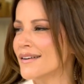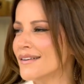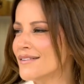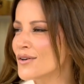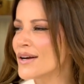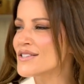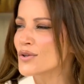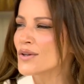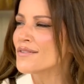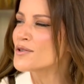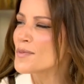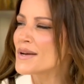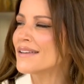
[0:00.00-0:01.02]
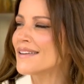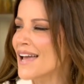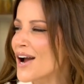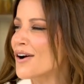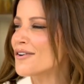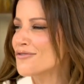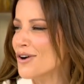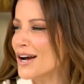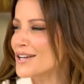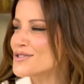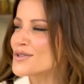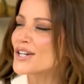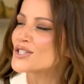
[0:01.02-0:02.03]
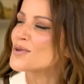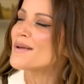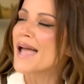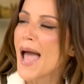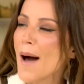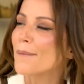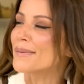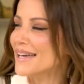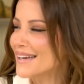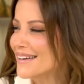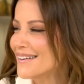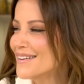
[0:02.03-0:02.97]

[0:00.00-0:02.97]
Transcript: Woo! You guys don't even have to be on the air on Friday, so you guys should be happy.